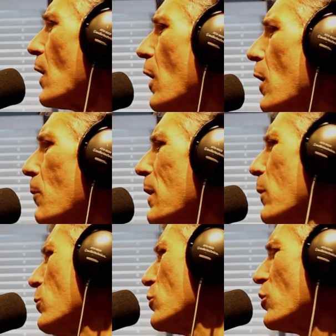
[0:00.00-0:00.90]

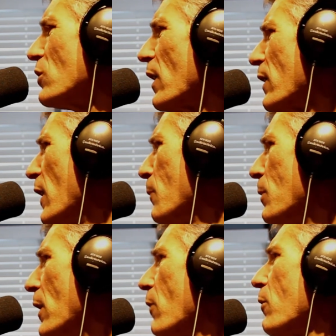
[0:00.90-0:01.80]
It was just like the
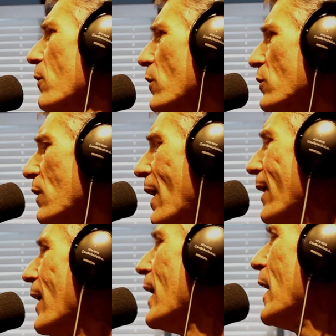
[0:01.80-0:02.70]
hippie era and this and
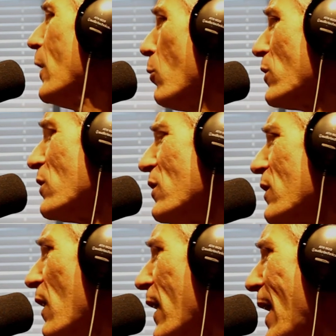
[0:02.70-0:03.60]
that. He wasn't
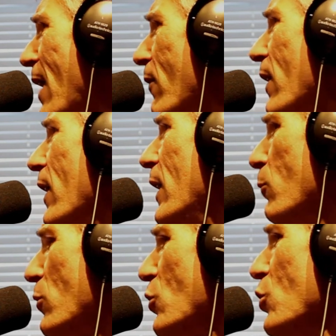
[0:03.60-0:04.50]
selling out.
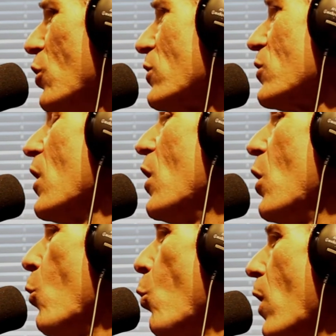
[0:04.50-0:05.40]
He was just
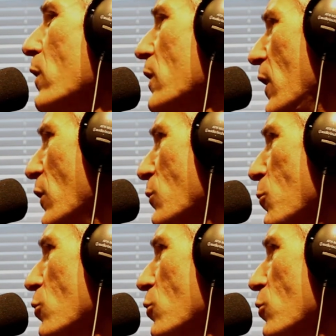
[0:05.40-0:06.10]
wanted his